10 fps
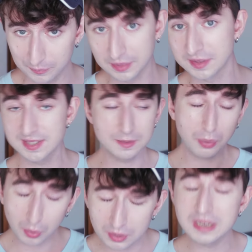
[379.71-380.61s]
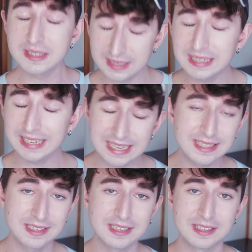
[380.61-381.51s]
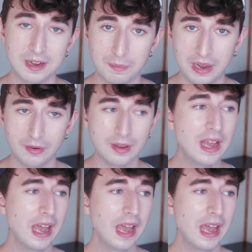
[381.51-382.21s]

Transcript: but the support is, like, has a decent amount.